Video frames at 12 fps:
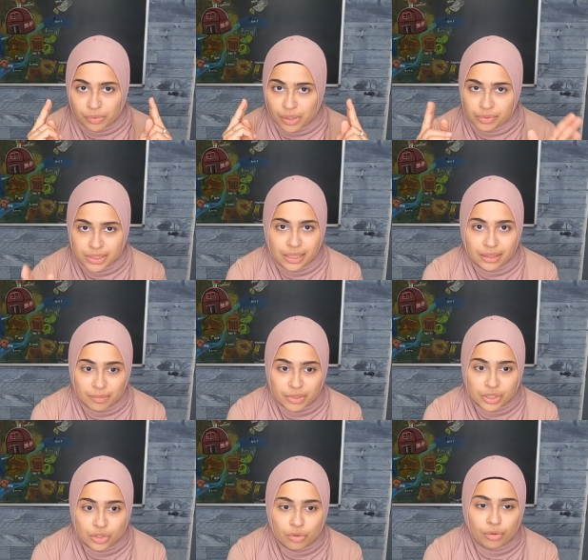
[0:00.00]
I will tell them a
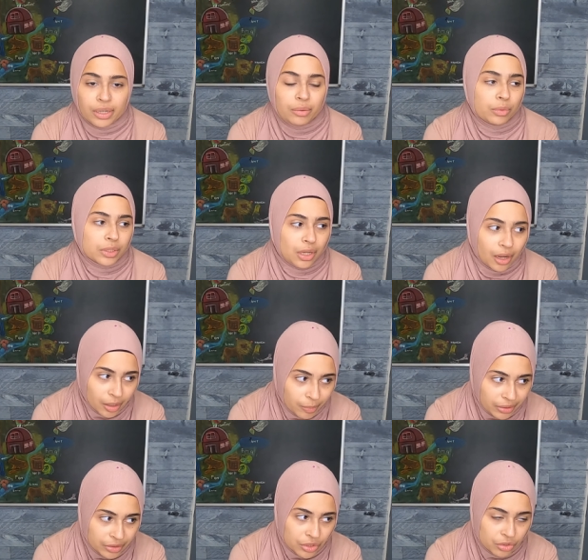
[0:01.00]
story. We'll talk
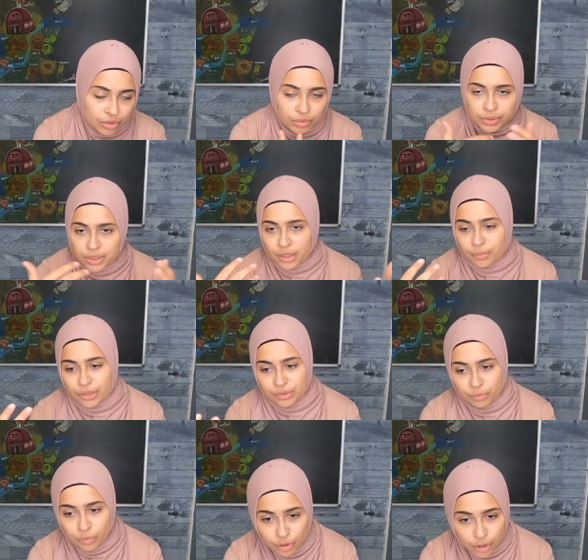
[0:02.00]
about the story. We'll talk about
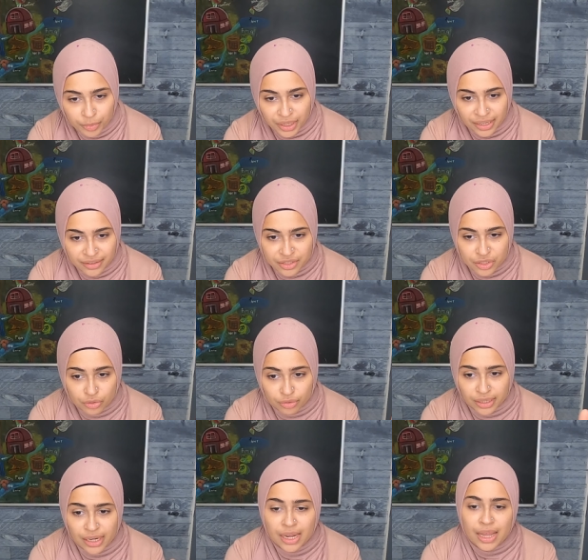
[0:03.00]
the moral behind the
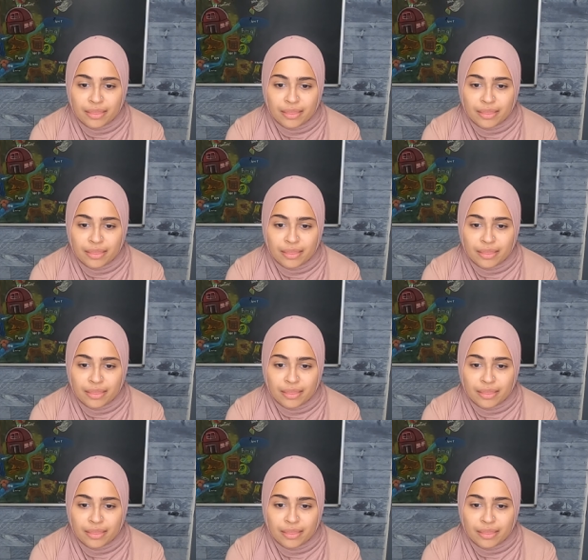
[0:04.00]
story.